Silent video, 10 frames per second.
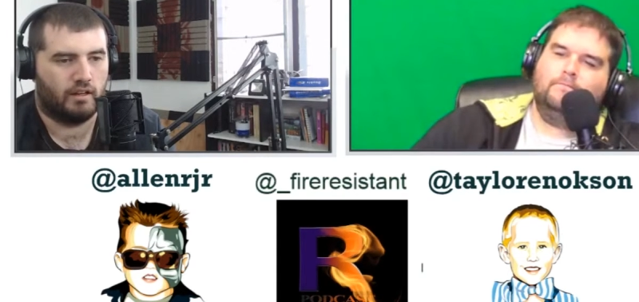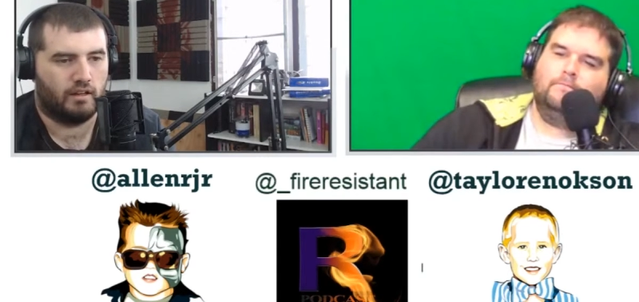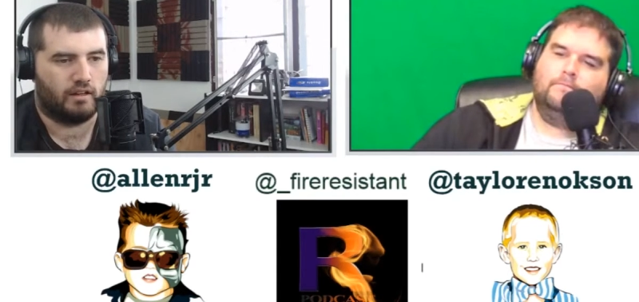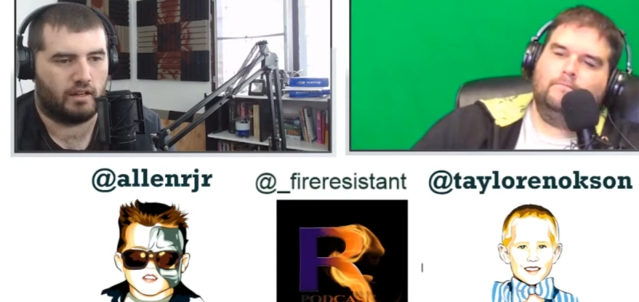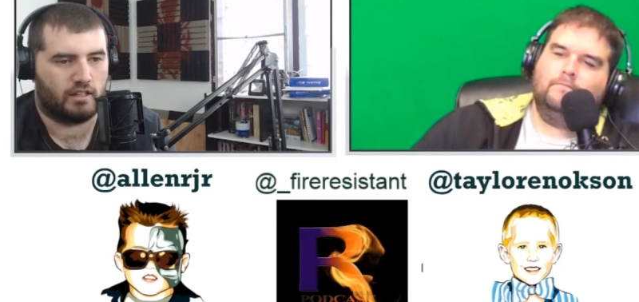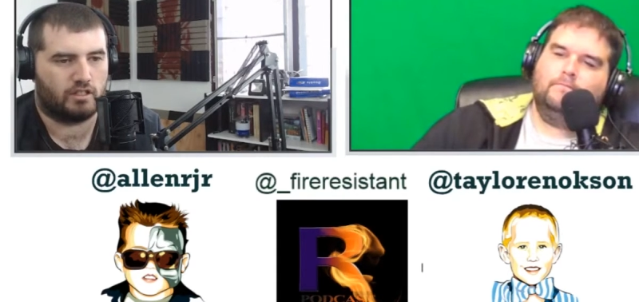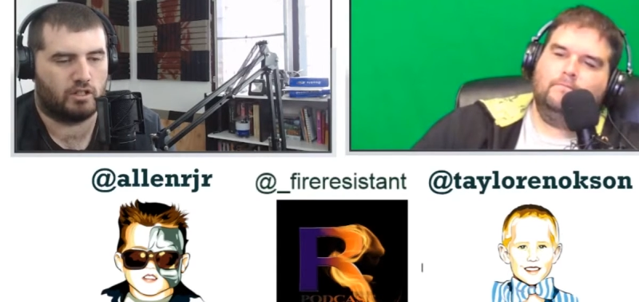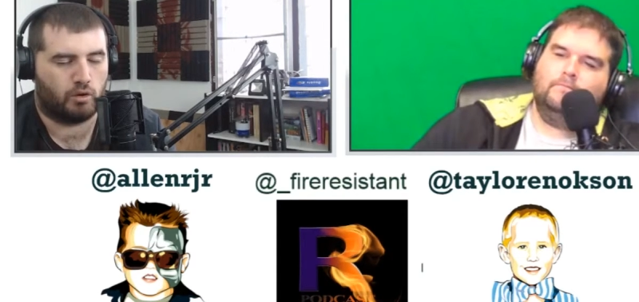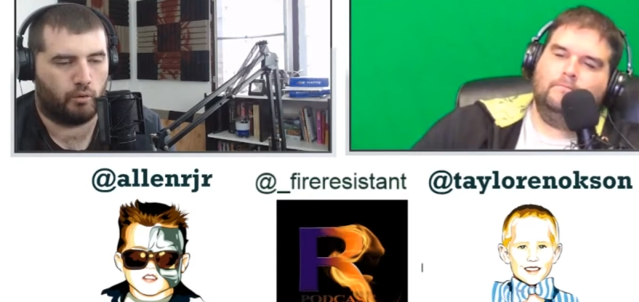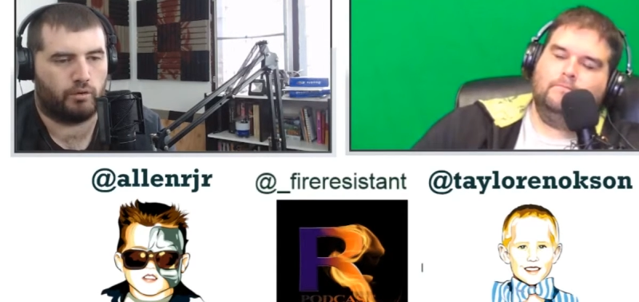Speaker 1: gets
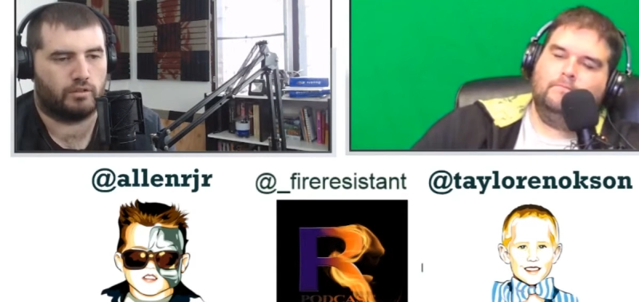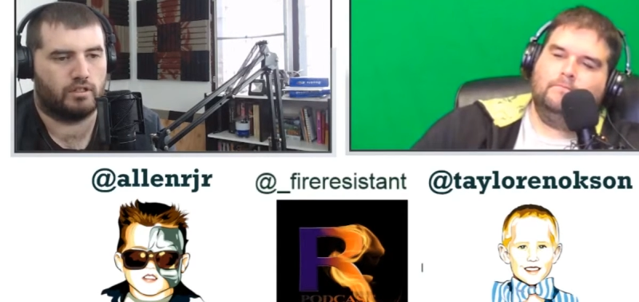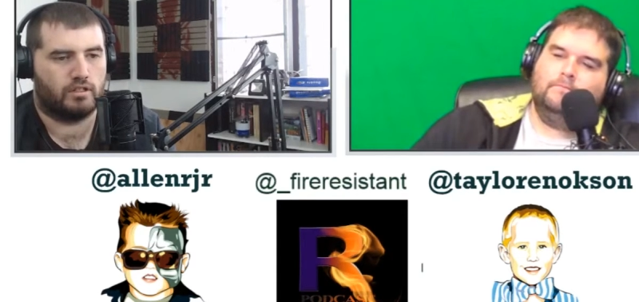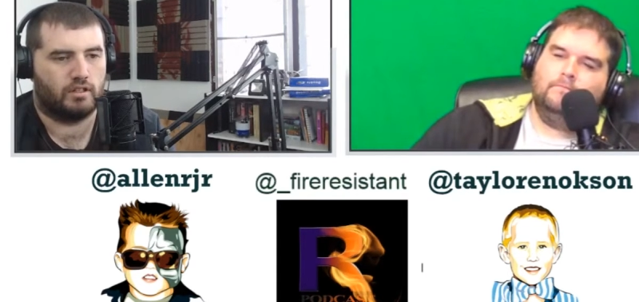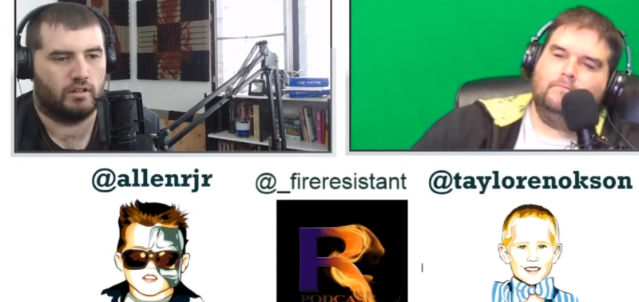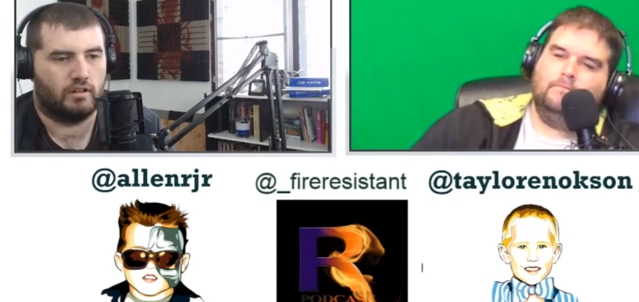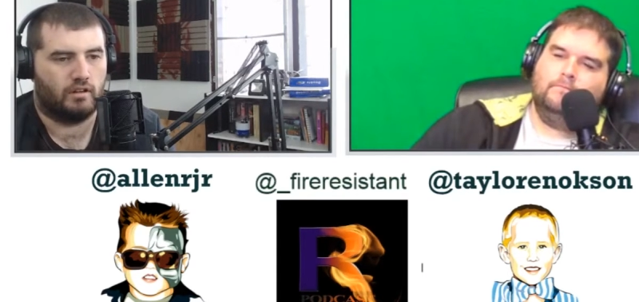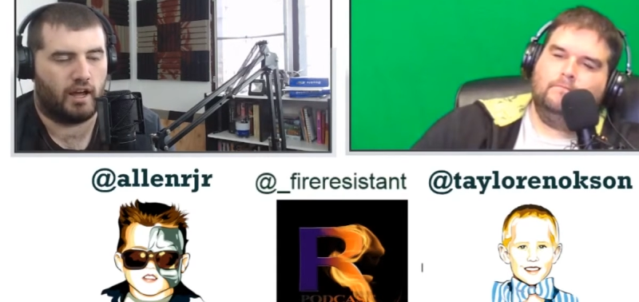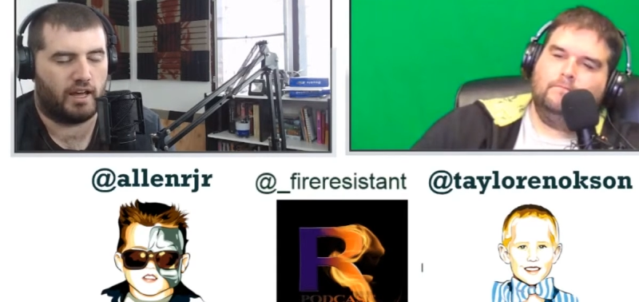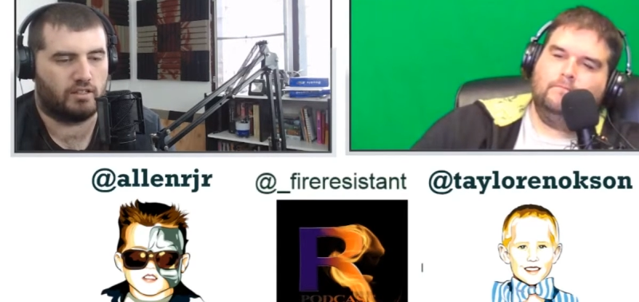torched
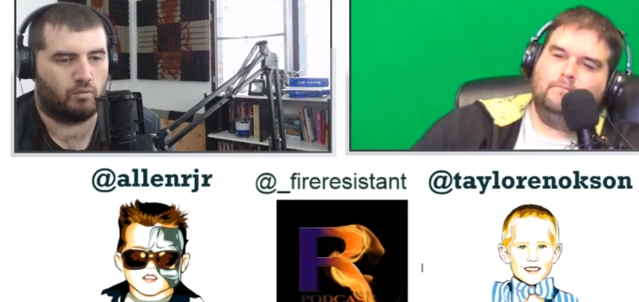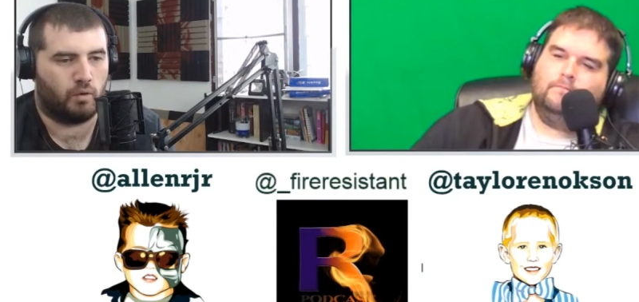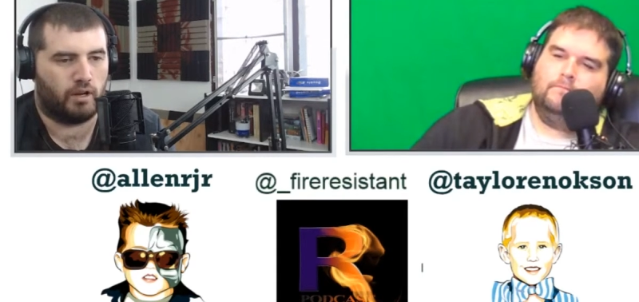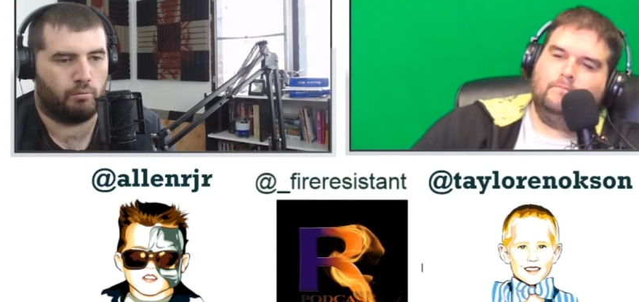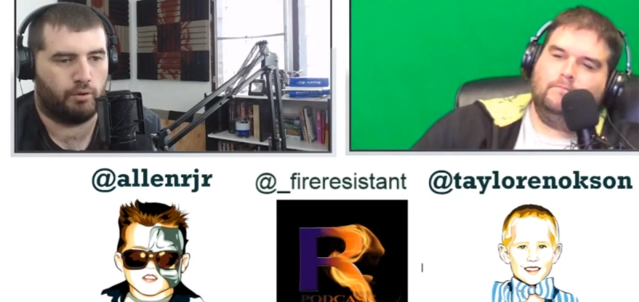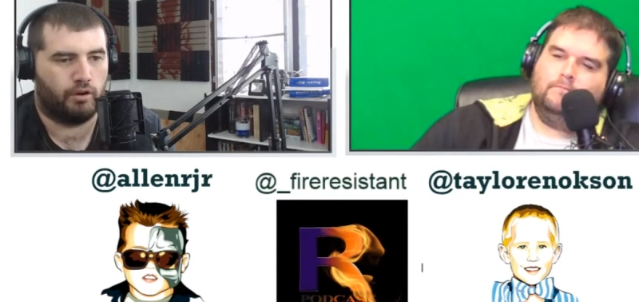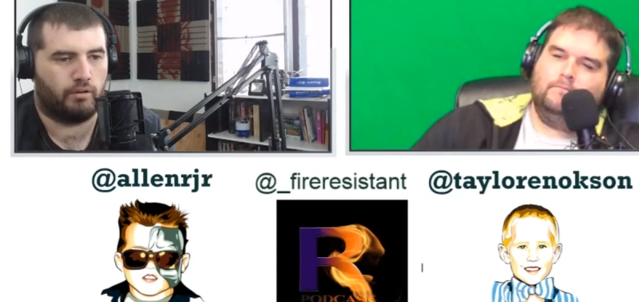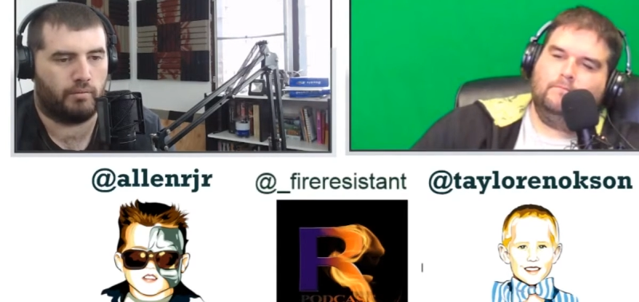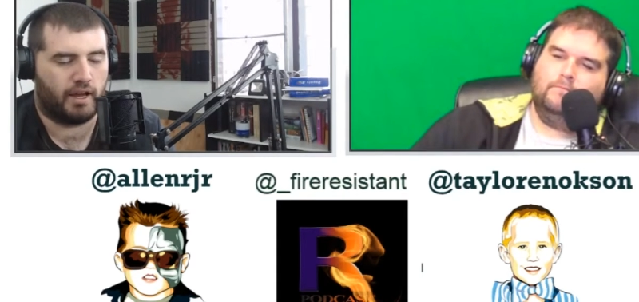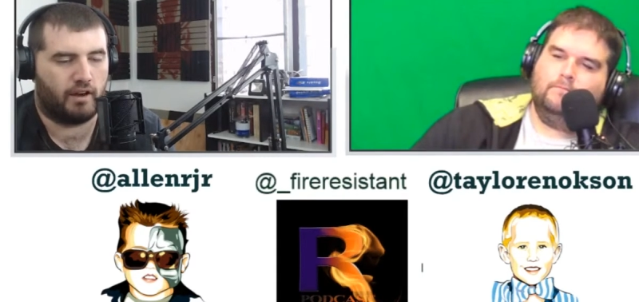as a way to put them
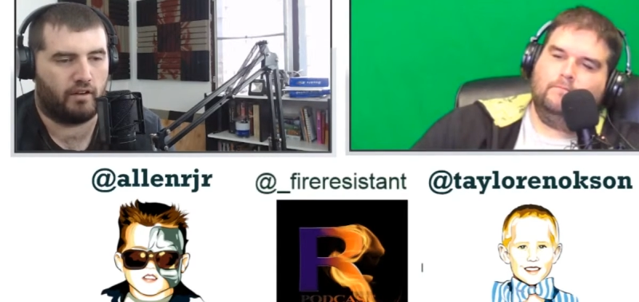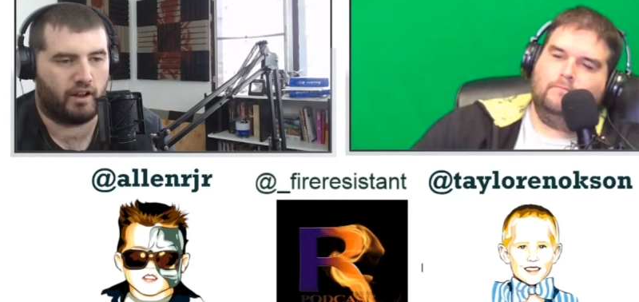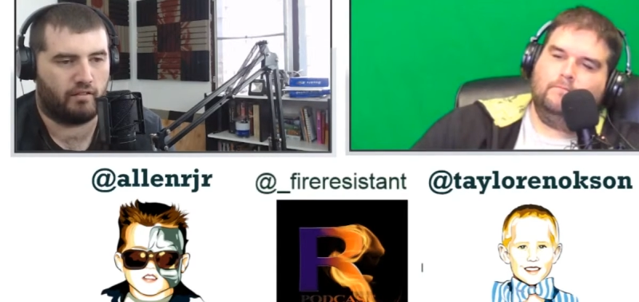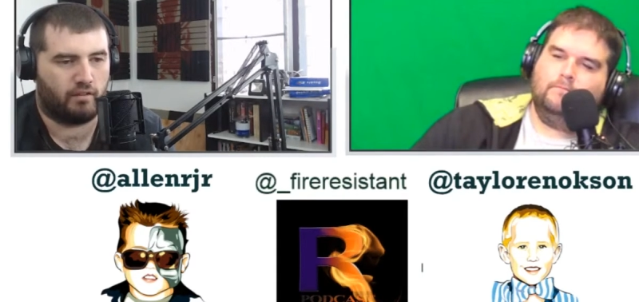down out of their